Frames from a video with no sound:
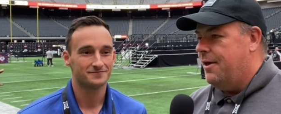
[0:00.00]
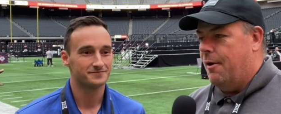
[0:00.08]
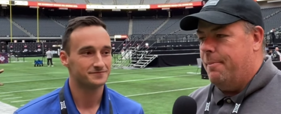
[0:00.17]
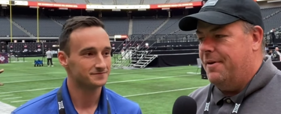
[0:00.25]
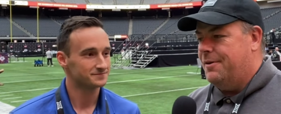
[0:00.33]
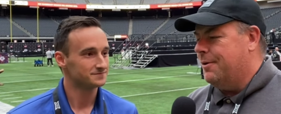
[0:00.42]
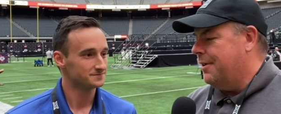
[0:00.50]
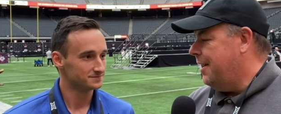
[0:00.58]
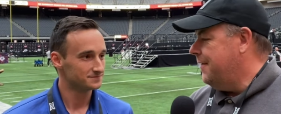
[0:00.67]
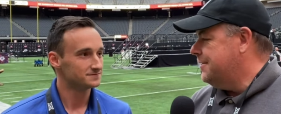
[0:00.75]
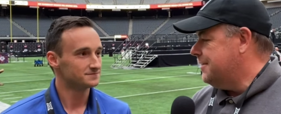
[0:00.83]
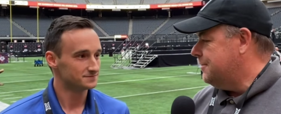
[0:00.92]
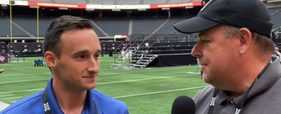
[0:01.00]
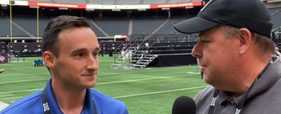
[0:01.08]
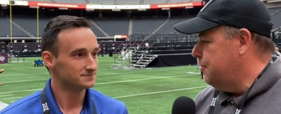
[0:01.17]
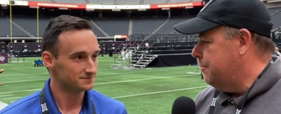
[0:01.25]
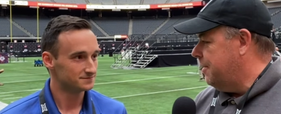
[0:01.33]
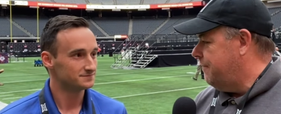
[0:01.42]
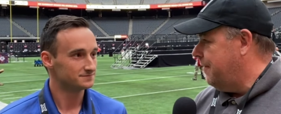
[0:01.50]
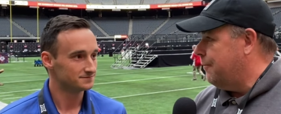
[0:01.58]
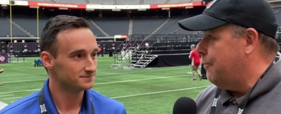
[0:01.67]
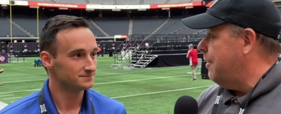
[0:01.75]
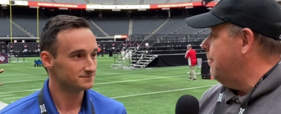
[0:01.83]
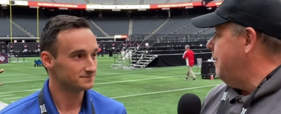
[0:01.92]
Speaker 1: you know, I've been doing a lot of these on Zoom, but I
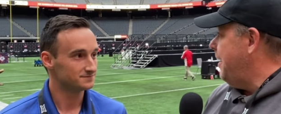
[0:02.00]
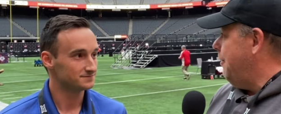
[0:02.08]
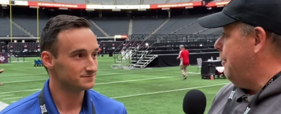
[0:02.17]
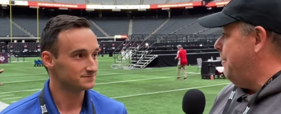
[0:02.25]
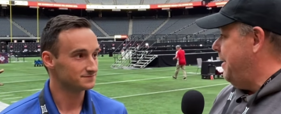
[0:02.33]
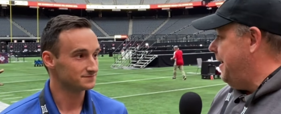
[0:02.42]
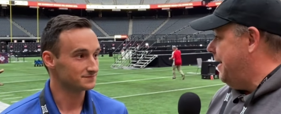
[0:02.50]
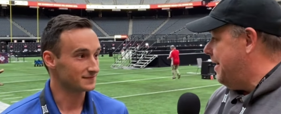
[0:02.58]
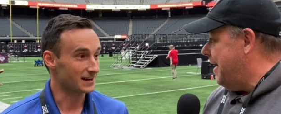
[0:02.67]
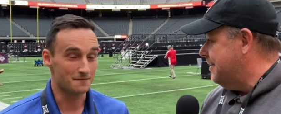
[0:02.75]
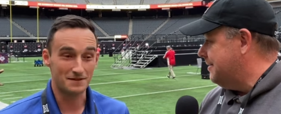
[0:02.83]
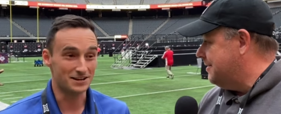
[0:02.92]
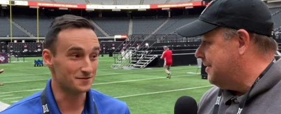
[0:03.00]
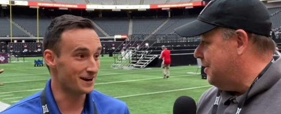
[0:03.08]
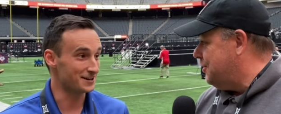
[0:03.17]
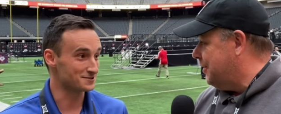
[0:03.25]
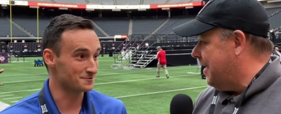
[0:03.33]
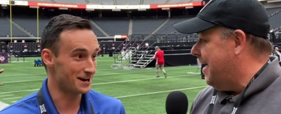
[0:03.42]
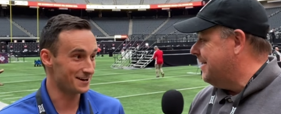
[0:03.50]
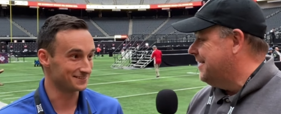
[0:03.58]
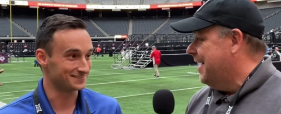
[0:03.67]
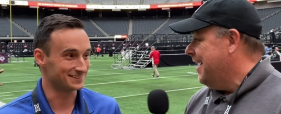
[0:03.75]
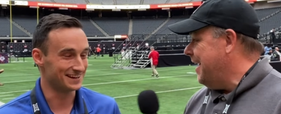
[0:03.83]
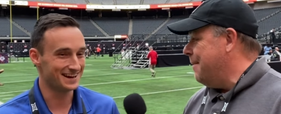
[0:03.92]
figured while well, I'm here in Media Days, I mean, let's you get you guys
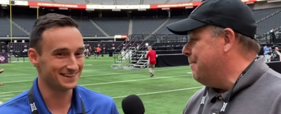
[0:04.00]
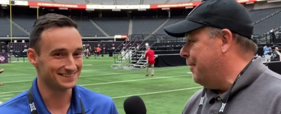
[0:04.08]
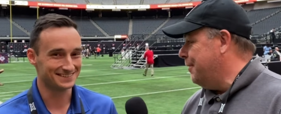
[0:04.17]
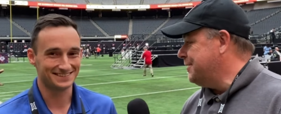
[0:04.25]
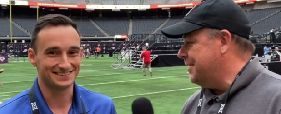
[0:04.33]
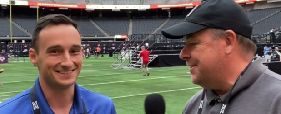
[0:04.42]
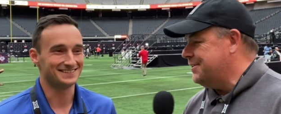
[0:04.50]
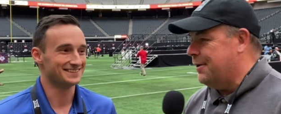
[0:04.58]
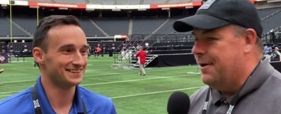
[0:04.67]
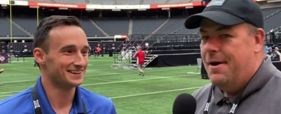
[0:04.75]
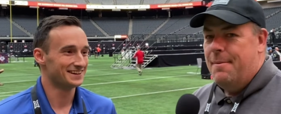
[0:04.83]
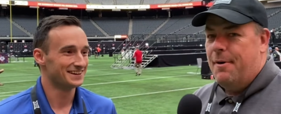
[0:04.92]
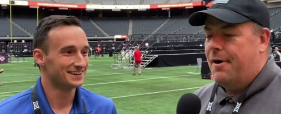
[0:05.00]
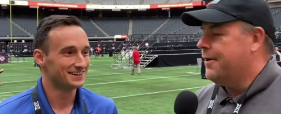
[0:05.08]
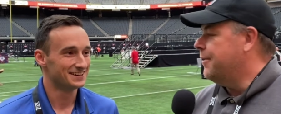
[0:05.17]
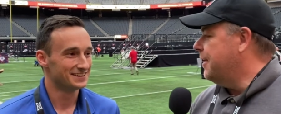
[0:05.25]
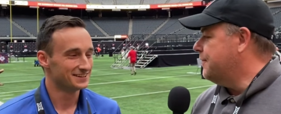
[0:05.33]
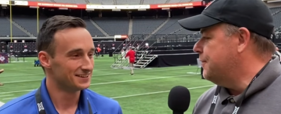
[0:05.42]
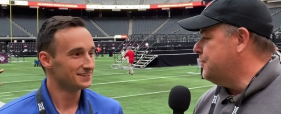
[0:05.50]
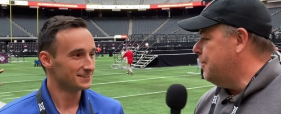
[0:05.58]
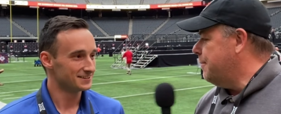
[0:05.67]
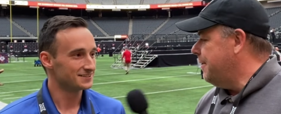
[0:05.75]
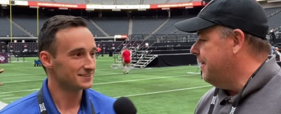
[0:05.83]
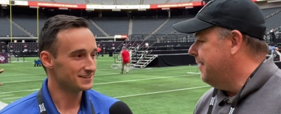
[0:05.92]
well. yeah. in person. So, Parker, thanks for
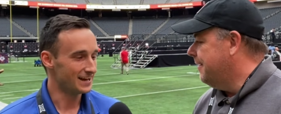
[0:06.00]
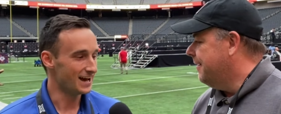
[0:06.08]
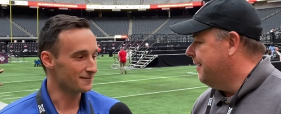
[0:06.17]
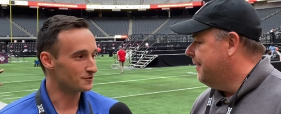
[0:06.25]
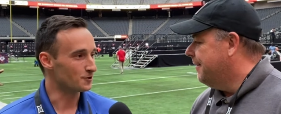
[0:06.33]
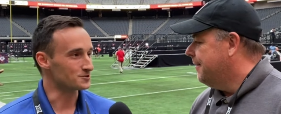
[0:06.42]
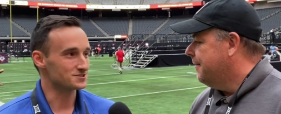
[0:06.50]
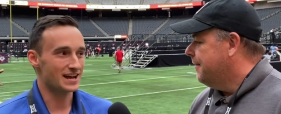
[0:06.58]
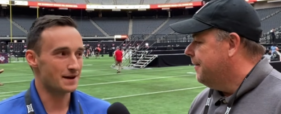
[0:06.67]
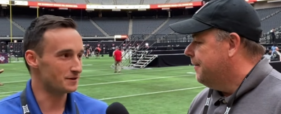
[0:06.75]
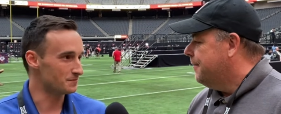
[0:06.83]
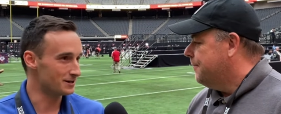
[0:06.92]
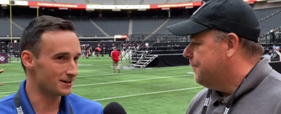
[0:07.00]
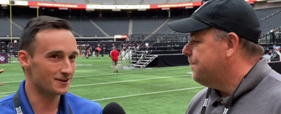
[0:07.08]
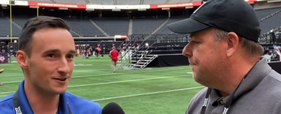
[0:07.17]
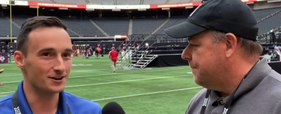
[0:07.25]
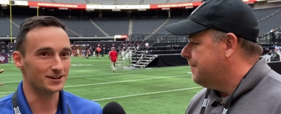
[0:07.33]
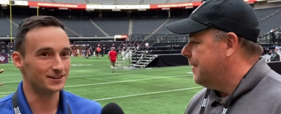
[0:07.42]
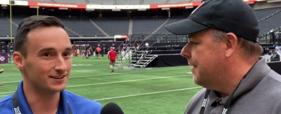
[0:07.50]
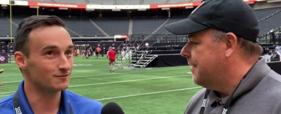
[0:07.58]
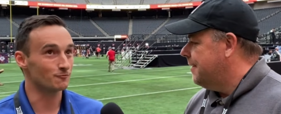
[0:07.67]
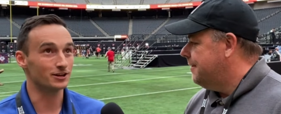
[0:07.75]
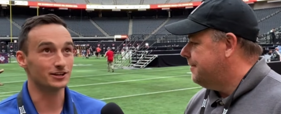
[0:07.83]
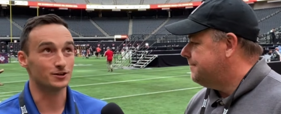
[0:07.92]
joining me.
Speaker 2: Yeah, of course. Happy to be here and
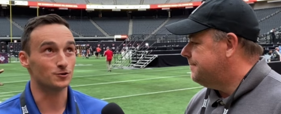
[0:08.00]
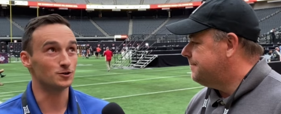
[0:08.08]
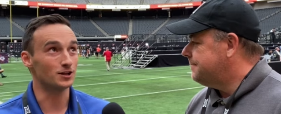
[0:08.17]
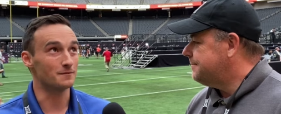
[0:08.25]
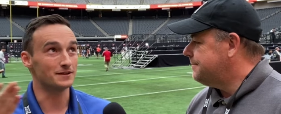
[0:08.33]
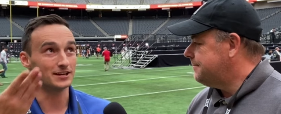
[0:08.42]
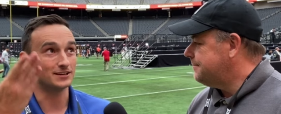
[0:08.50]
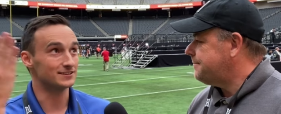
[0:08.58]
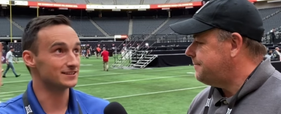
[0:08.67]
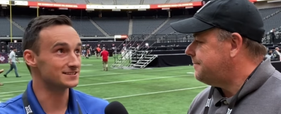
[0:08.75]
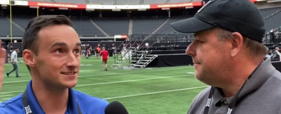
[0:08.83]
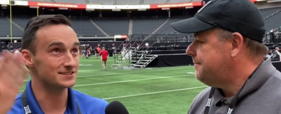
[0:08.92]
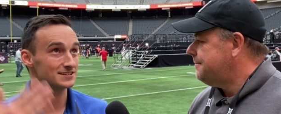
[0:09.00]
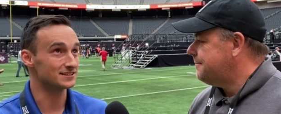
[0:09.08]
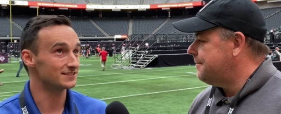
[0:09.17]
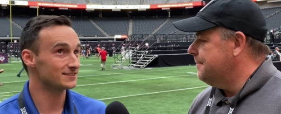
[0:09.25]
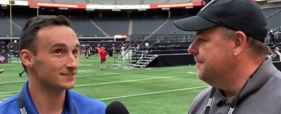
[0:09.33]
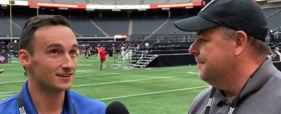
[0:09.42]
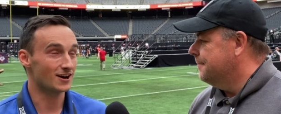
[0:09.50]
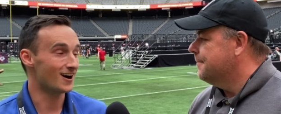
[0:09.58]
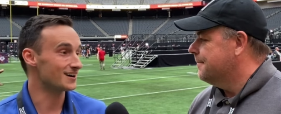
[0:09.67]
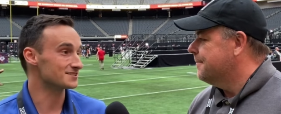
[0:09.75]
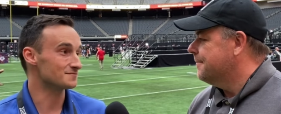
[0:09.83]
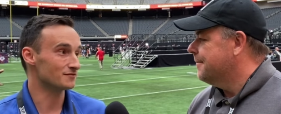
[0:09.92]
really cool. I mean, this is an
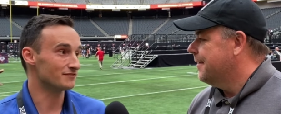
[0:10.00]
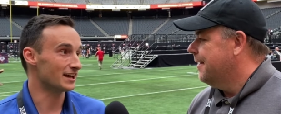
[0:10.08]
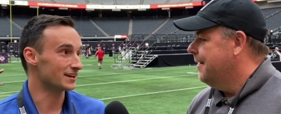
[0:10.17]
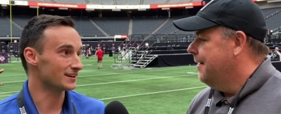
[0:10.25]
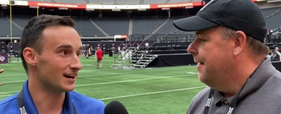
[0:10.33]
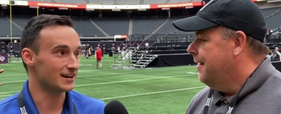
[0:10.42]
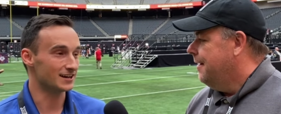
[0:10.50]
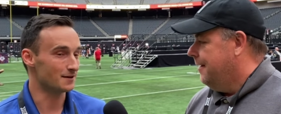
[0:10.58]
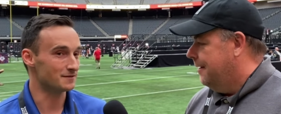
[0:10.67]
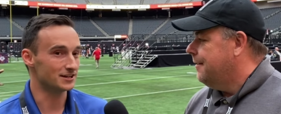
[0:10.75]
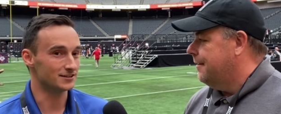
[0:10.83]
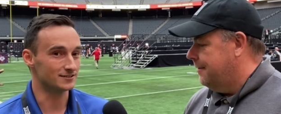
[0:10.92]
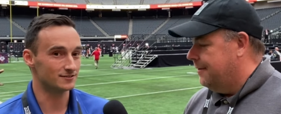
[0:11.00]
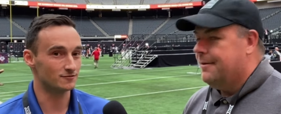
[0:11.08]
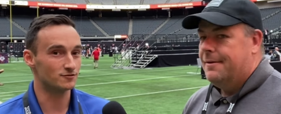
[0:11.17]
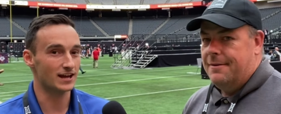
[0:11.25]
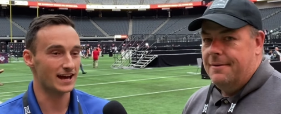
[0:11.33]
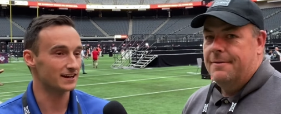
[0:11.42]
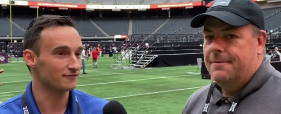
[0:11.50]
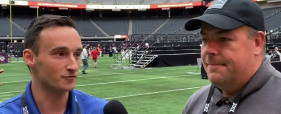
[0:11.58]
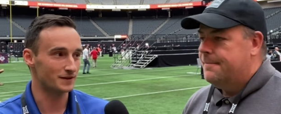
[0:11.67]
awesome event. I, I mean, heading from